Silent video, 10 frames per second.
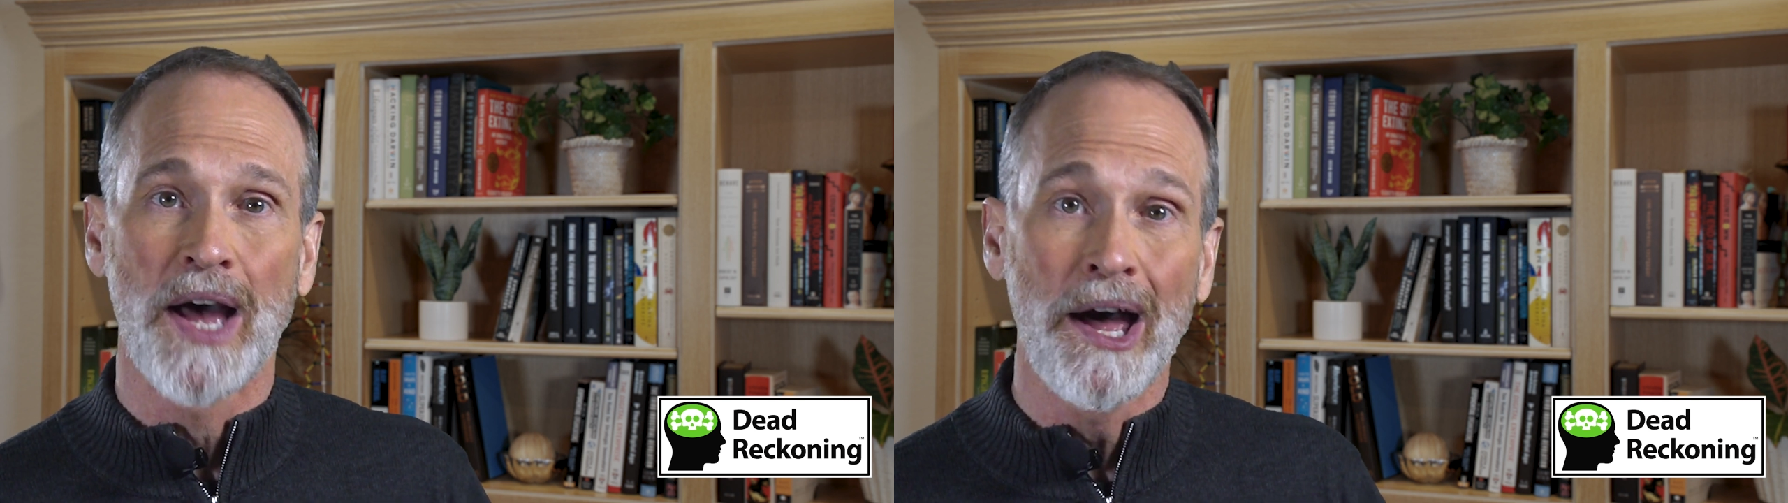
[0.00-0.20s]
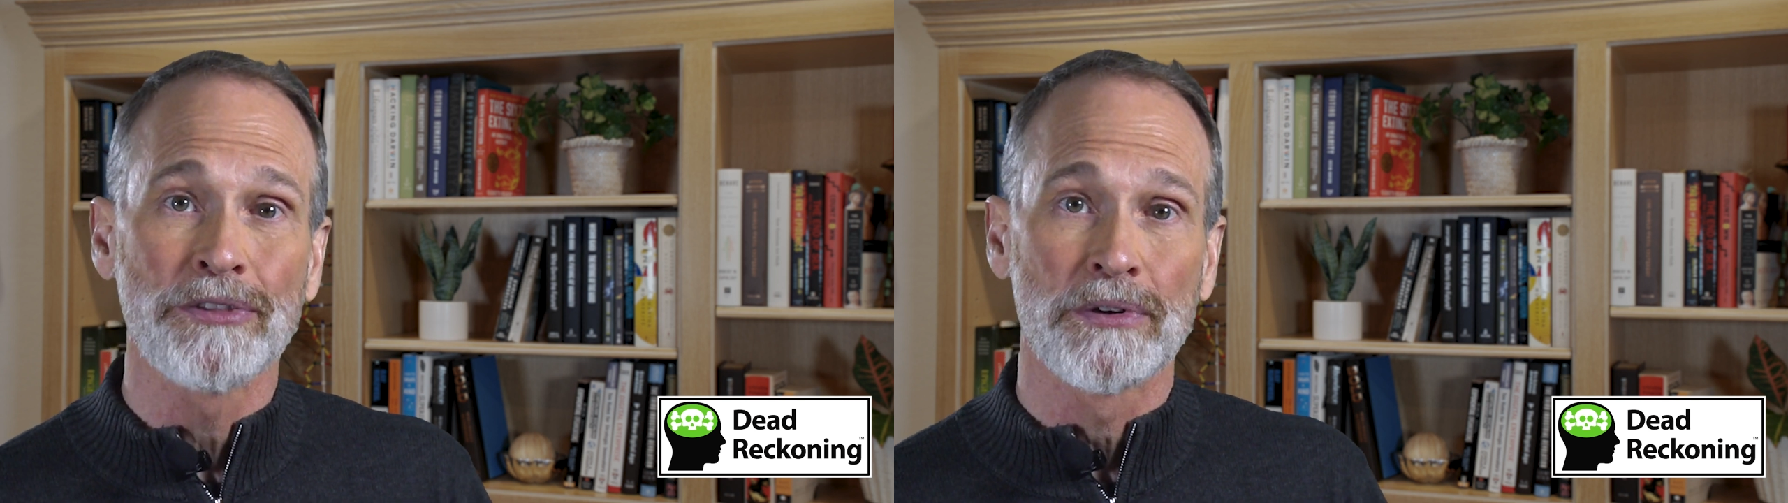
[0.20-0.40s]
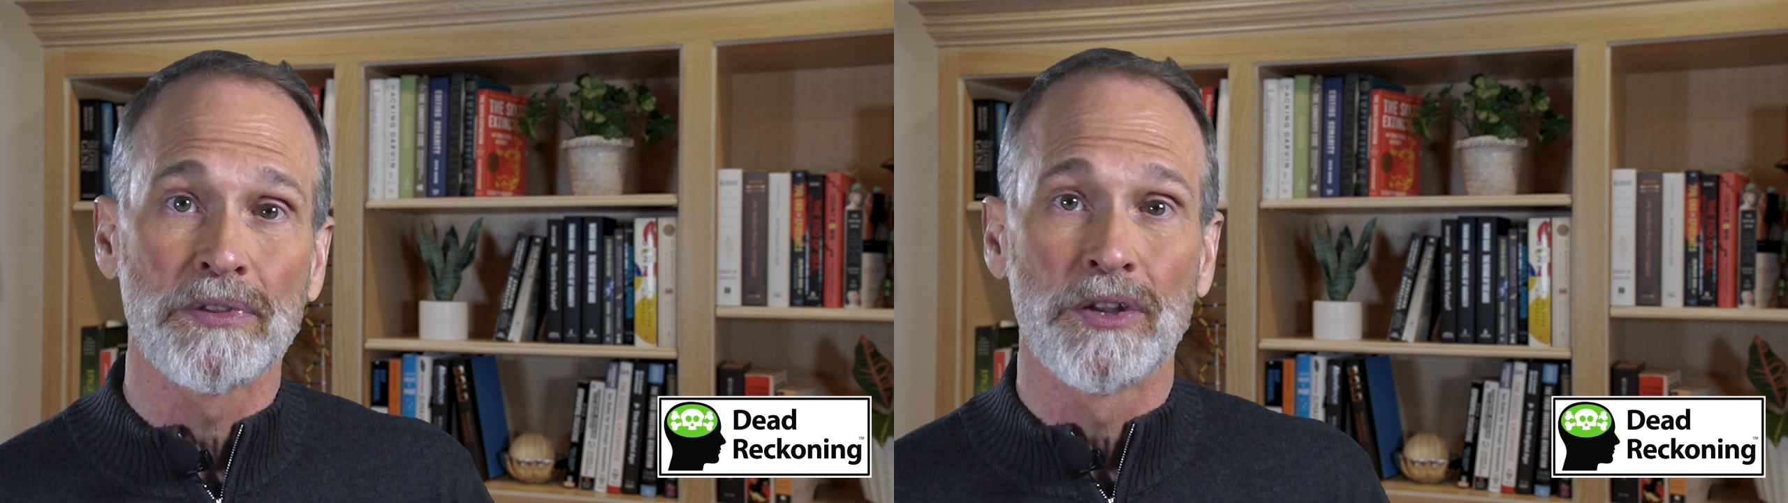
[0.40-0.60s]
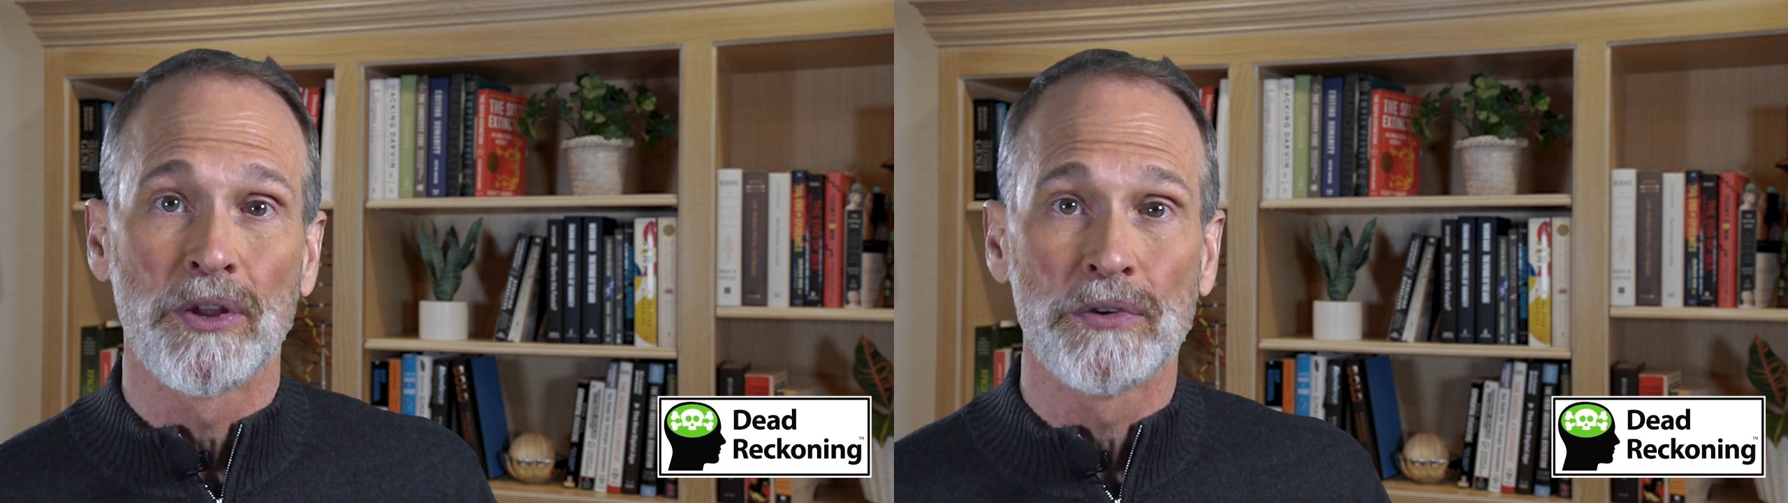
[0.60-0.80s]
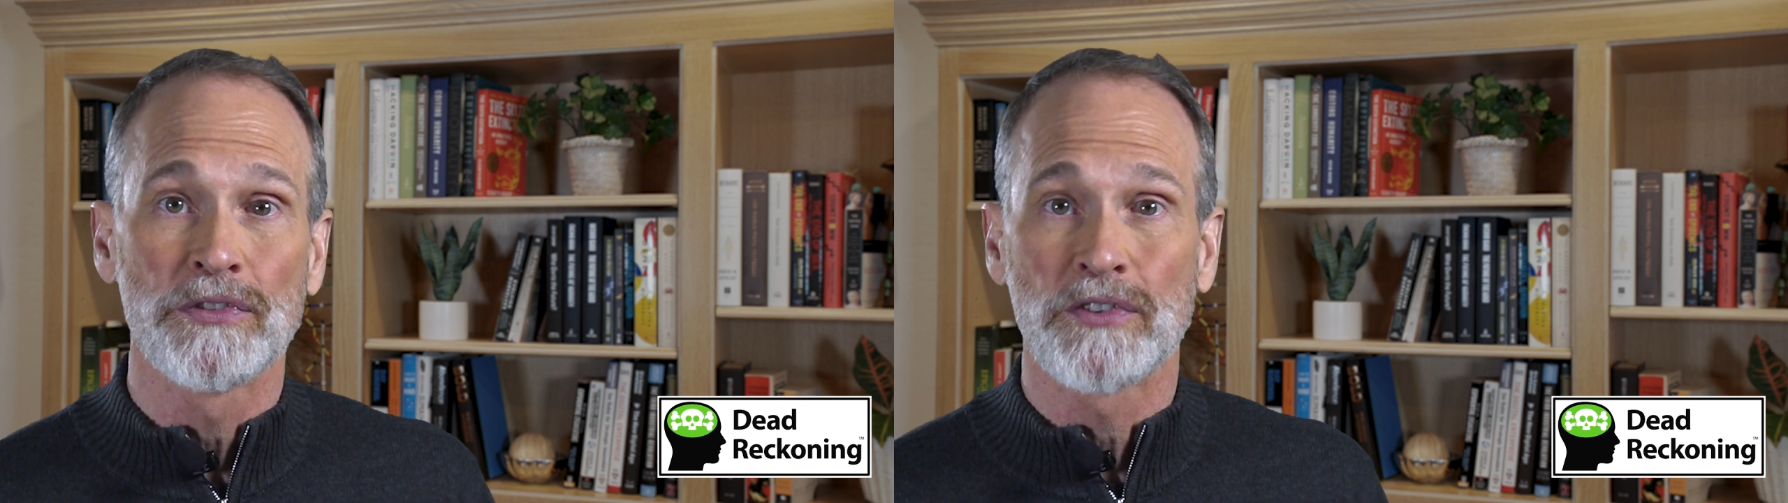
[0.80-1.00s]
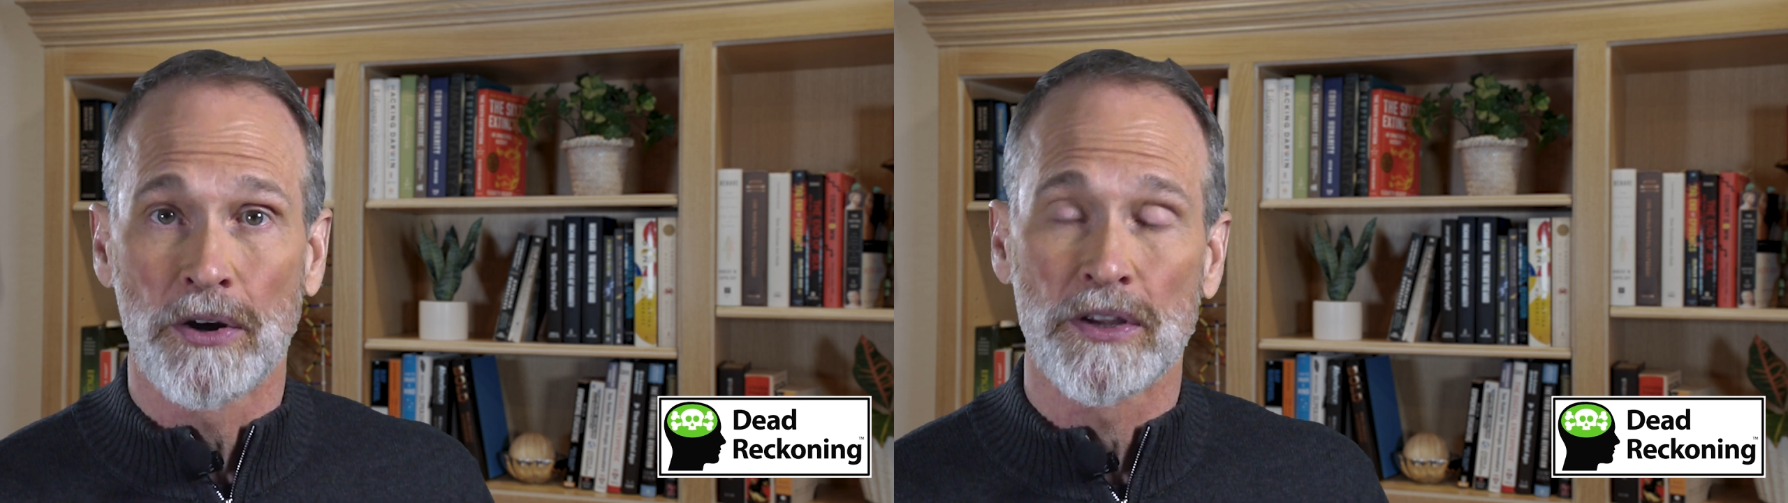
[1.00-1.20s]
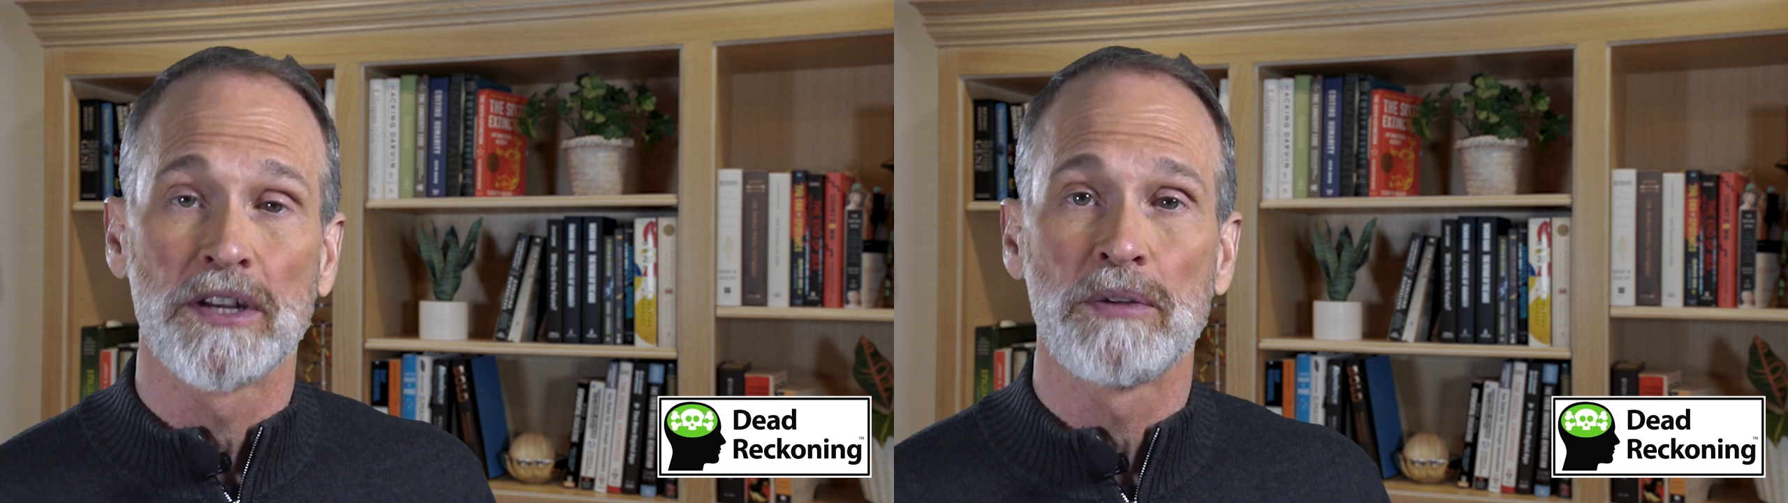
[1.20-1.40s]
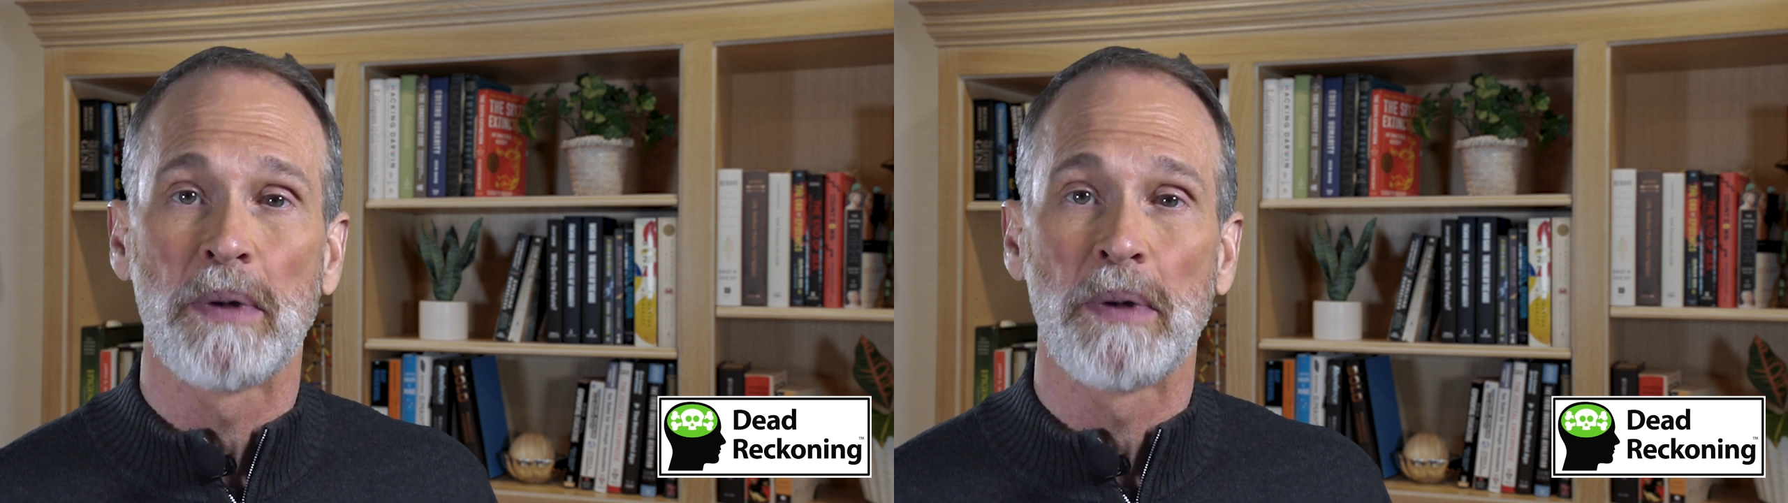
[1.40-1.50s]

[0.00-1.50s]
other than those targeted